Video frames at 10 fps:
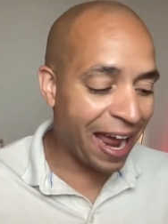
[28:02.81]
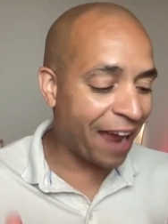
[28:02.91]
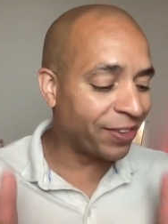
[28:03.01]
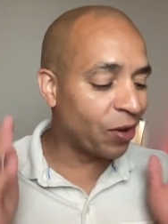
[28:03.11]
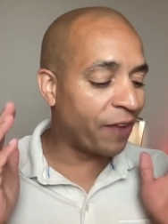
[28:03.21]
I
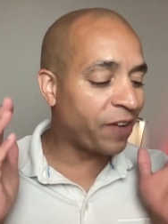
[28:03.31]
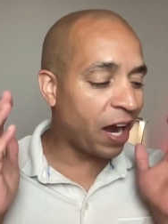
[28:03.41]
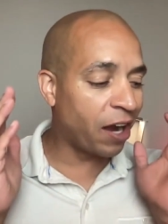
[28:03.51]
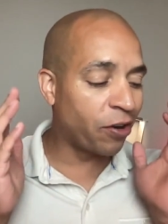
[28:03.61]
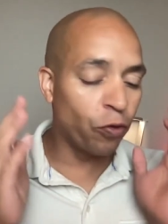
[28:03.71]
know I've gone
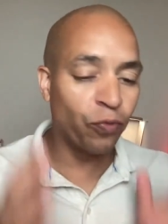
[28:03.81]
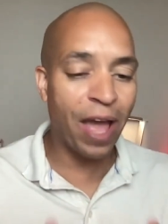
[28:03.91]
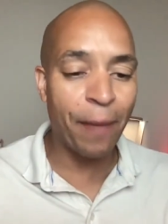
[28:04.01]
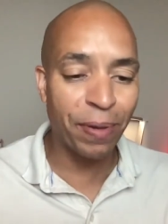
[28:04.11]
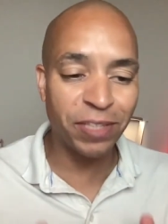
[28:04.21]
on a
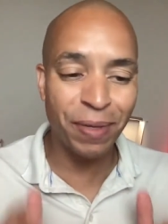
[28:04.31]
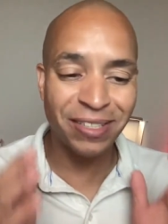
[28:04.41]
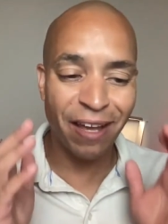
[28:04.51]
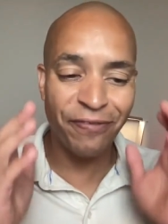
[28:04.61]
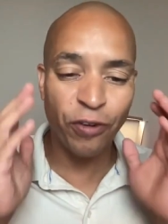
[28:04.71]
rant, but it's because
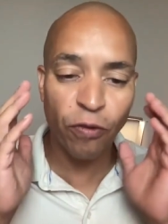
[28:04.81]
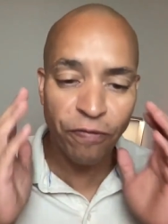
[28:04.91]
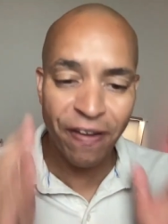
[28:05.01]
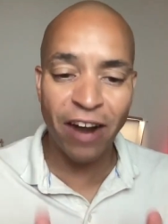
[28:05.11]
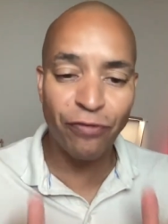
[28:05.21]
I feel
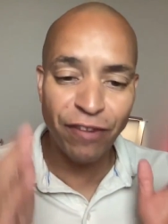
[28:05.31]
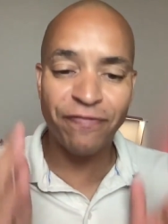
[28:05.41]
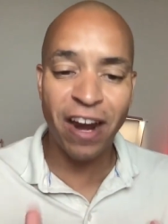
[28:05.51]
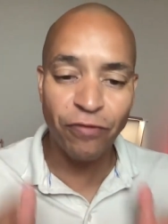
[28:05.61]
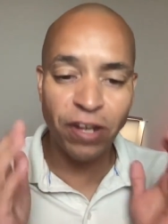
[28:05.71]
very,
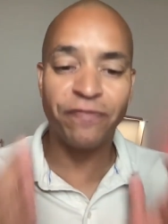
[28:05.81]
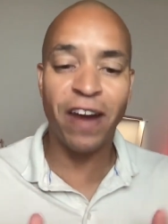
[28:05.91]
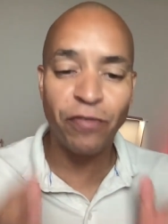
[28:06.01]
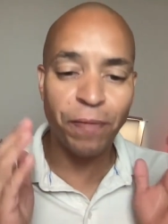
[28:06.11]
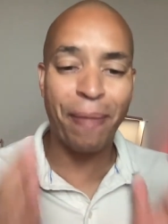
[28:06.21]
very,
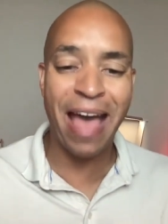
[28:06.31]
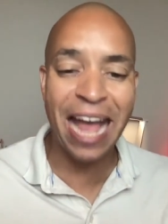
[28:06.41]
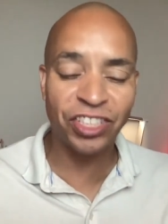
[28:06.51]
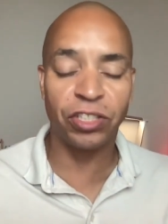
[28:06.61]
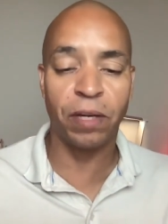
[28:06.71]
very
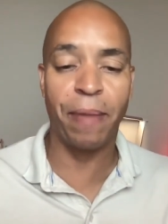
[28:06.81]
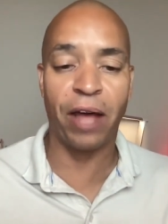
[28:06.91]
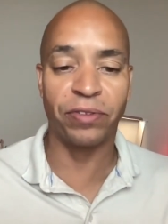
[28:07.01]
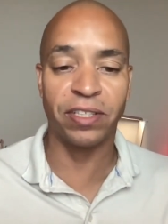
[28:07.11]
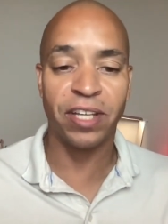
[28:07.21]
passionate
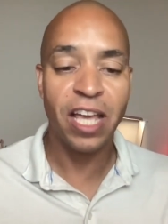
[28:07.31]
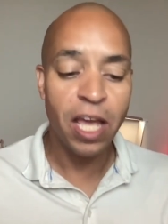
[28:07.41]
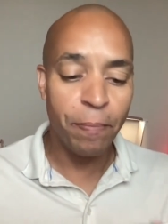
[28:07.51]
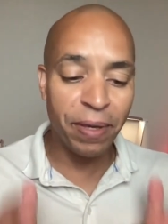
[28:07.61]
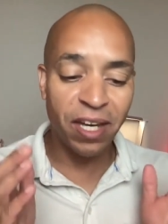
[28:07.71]
about this
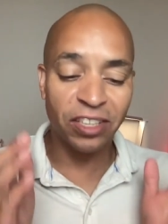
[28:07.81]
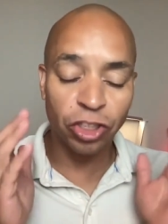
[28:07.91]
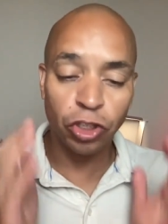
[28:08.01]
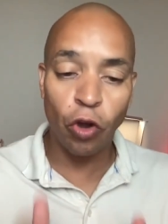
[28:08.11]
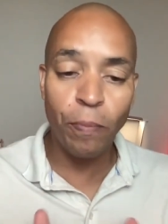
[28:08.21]
because
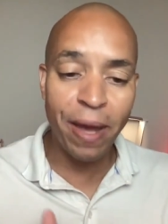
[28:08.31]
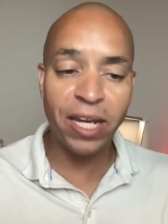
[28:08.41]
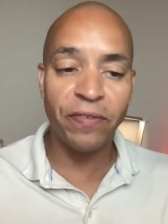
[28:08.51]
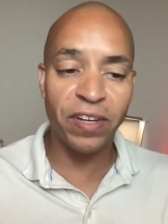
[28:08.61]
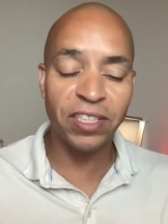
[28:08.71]
so many
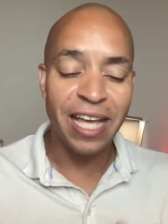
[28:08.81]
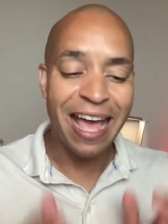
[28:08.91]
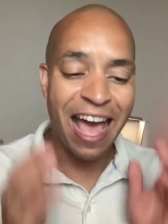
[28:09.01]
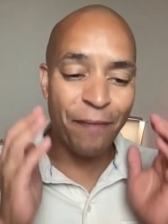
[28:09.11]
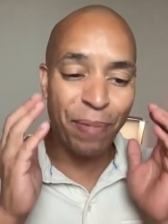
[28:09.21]
of us
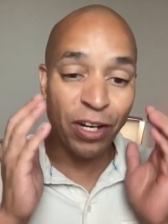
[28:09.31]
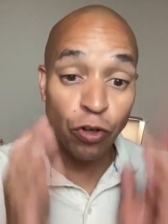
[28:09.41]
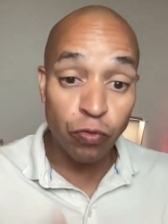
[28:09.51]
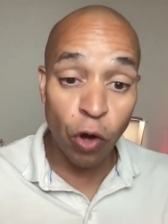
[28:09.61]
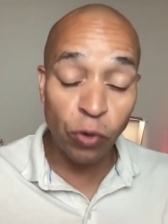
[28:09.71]
have been
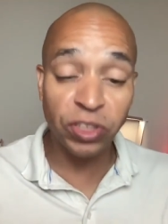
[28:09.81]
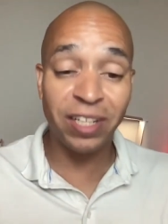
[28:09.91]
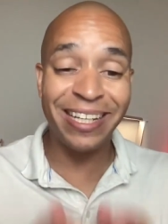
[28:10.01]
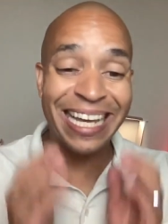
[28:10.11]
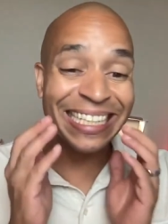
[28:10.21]

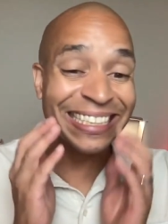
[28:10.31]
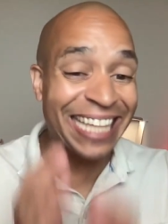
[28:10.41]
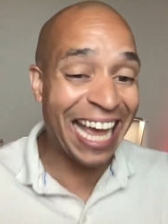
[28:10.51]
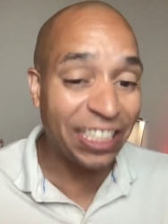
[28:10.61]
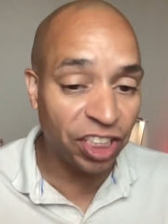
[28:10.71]
grossly,
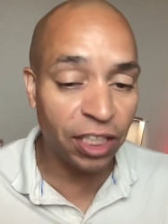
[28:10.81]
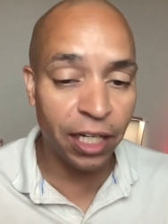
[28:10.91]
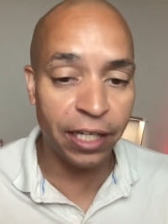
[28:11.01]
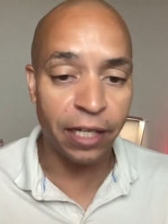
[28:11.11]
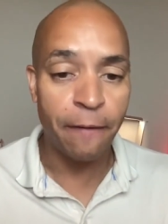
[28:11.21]

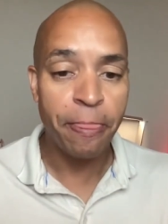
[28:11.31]
intentionally